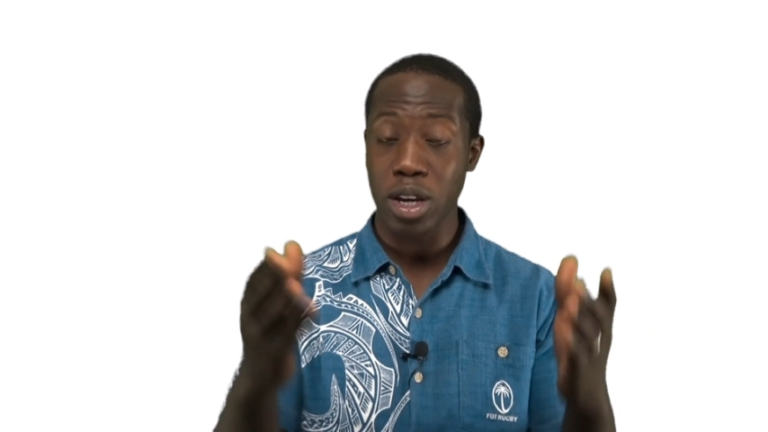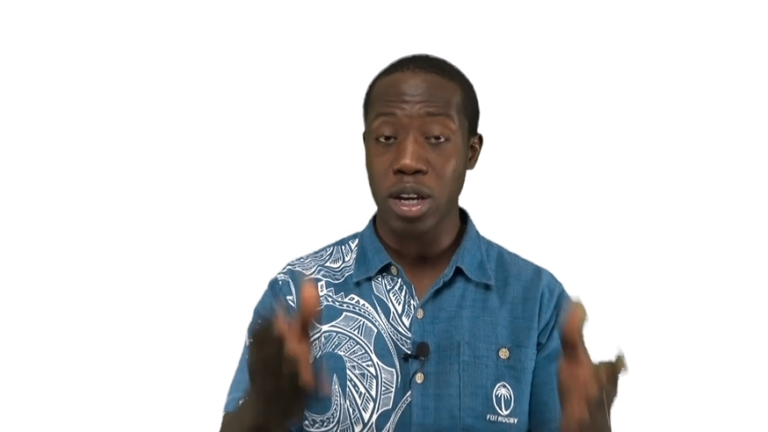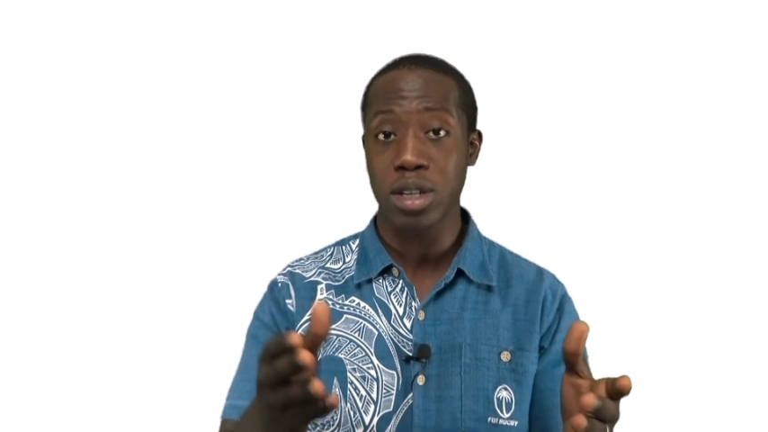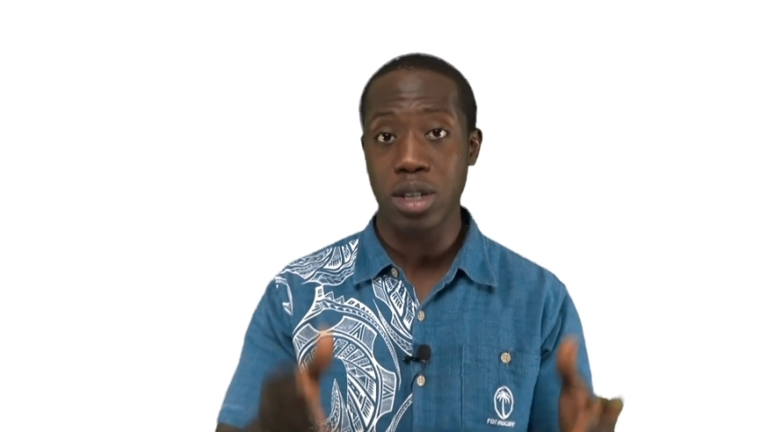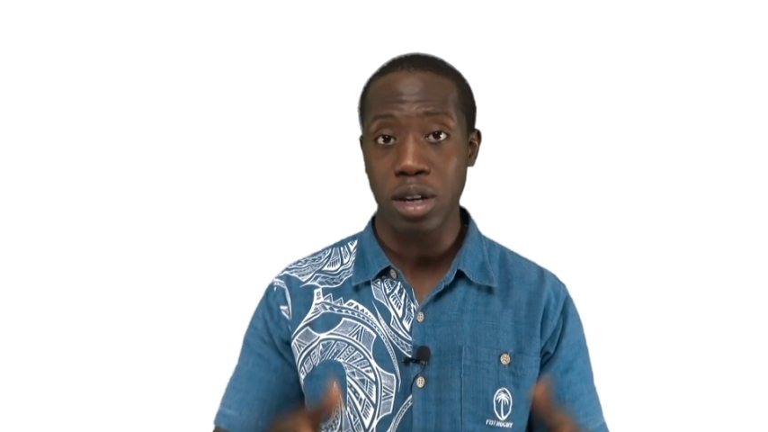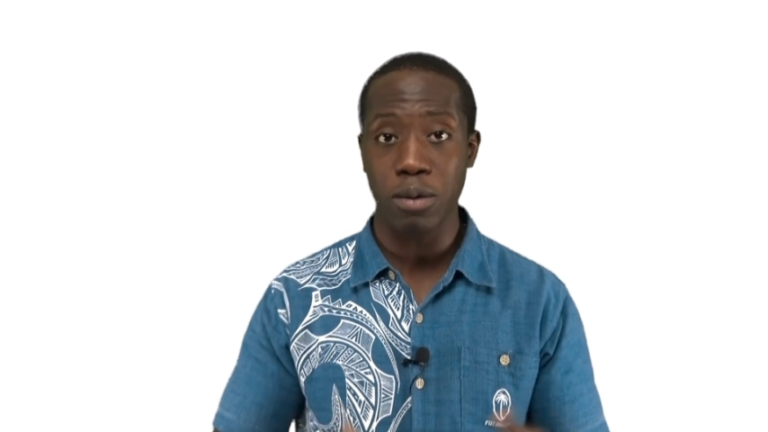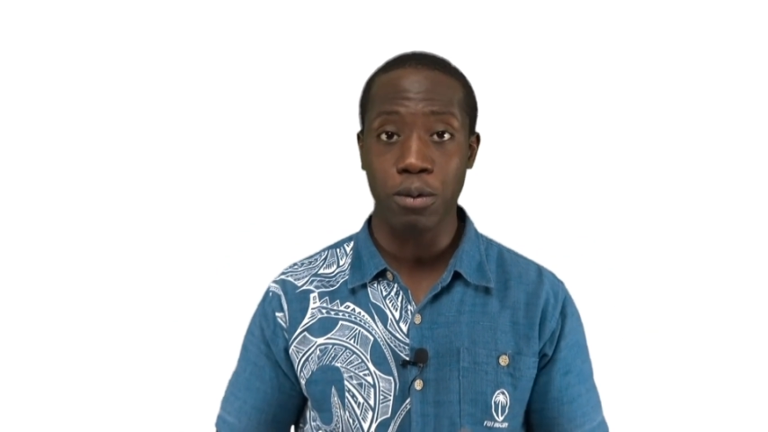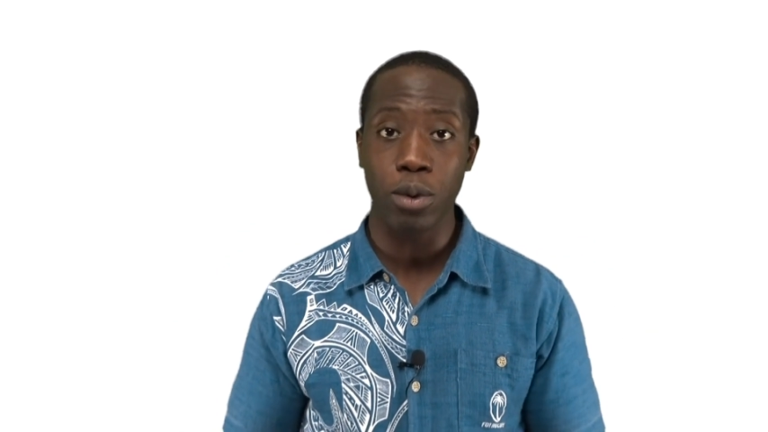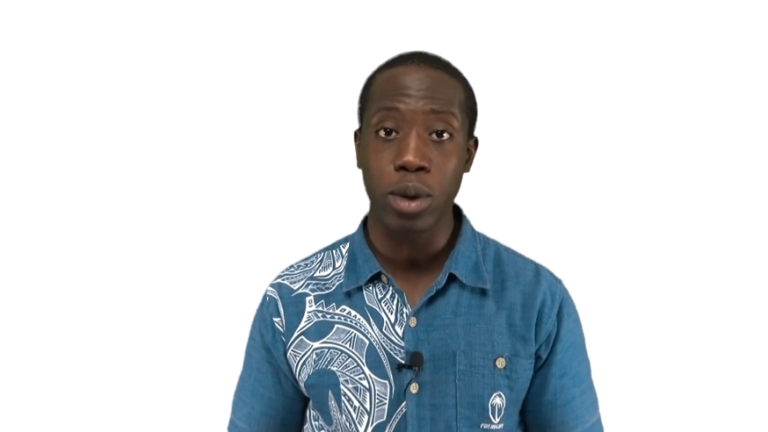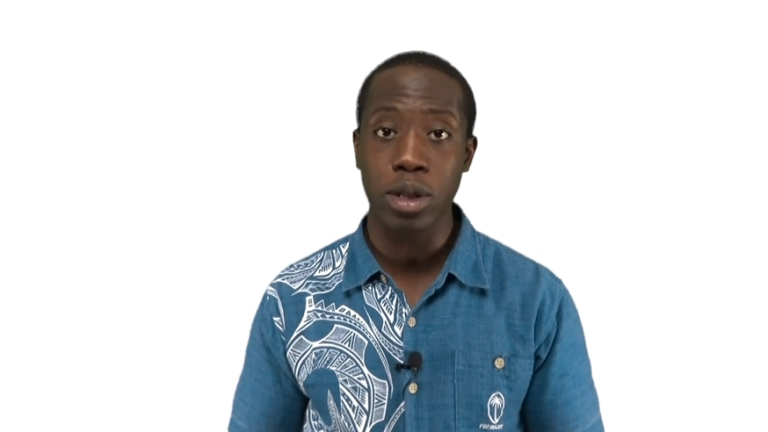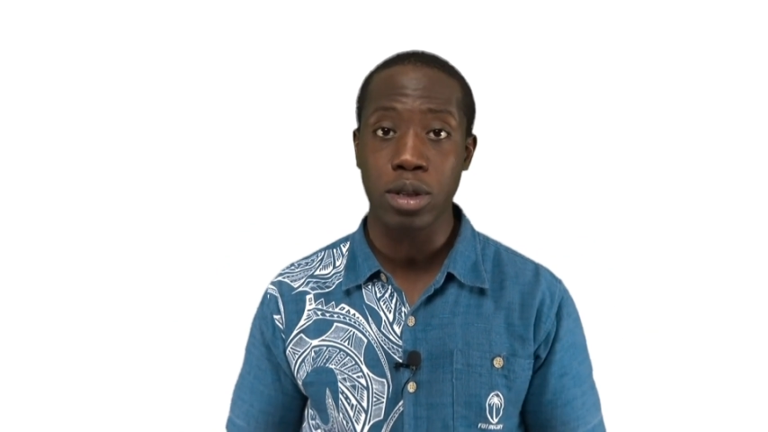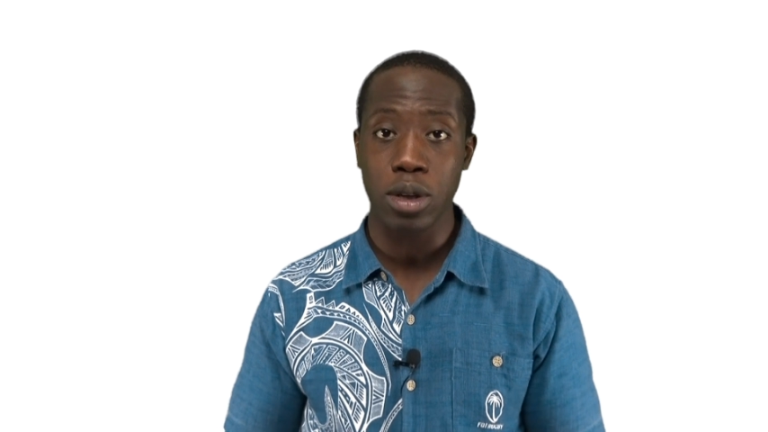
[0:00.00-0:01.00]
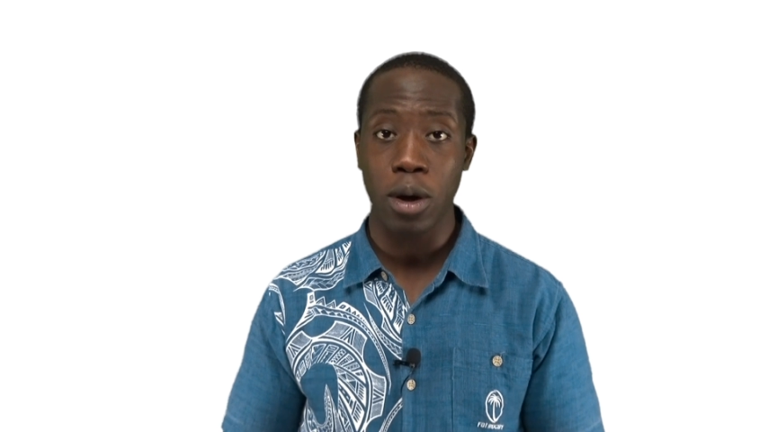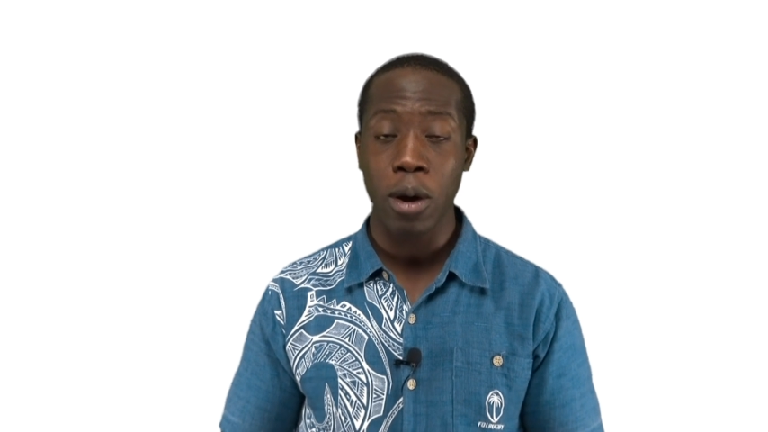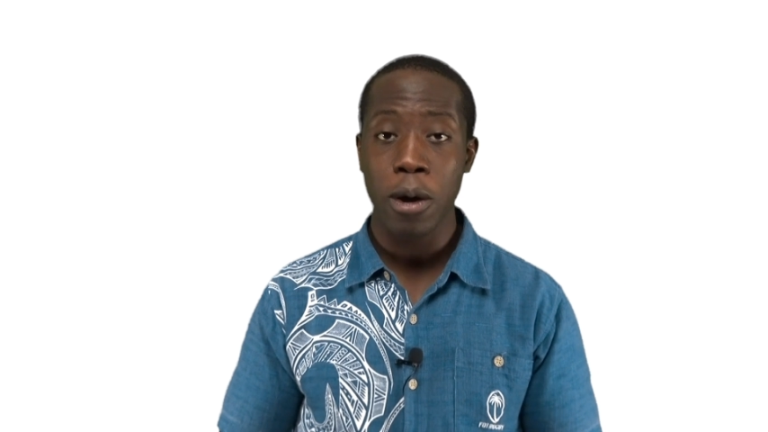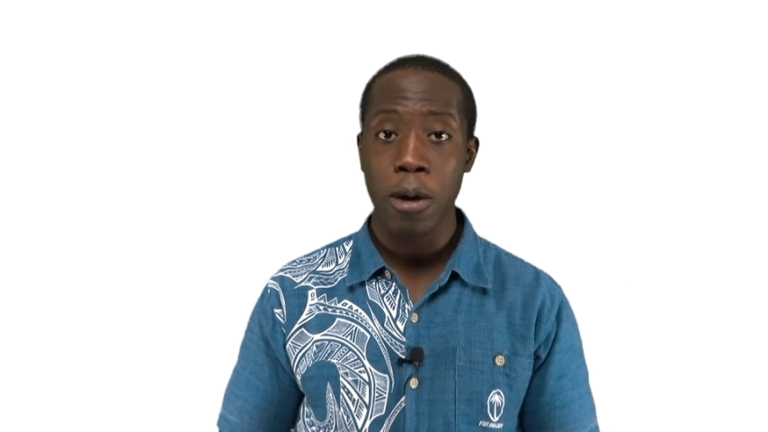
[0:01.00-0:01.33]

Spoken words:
He is an influencer.